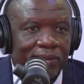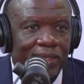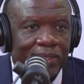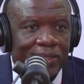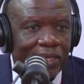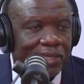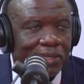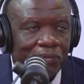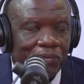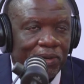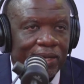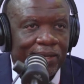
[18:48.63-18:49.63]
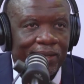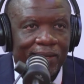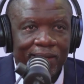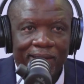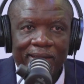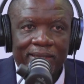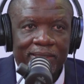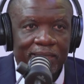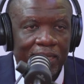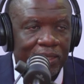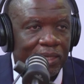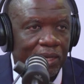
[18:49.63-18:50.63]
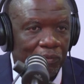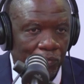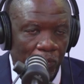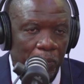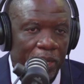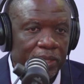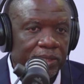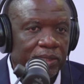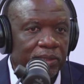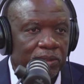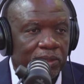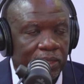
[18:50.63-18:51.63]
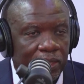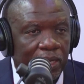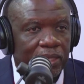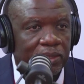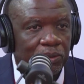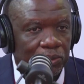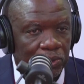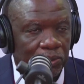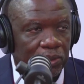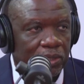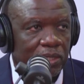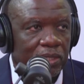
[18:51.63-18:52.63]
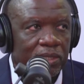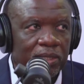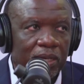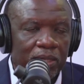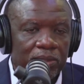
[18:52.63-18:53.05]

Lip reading: identifying, sending information to the right authorities,